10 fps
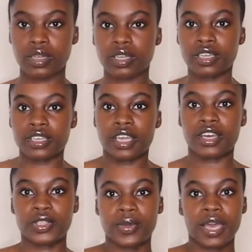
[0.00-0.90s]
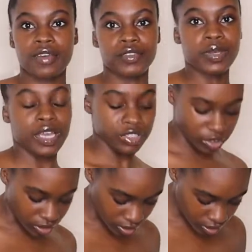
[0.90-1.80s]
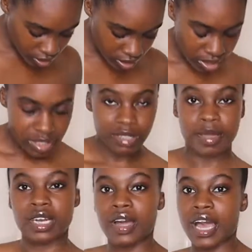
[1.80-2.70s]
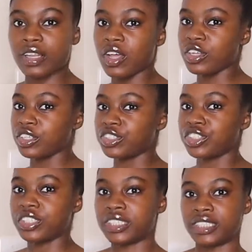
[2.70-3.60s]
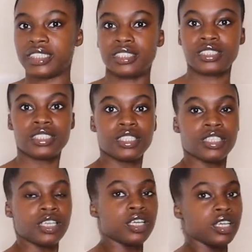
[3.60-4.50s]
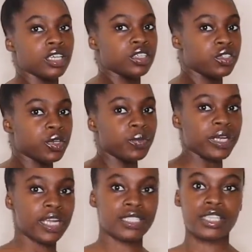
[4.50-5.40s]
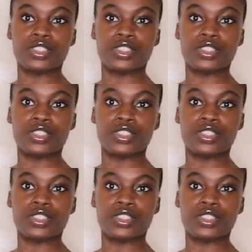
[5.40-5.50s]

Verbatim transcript: Okay, and now you have you can actually depending on how long your shirt is you can wear it as a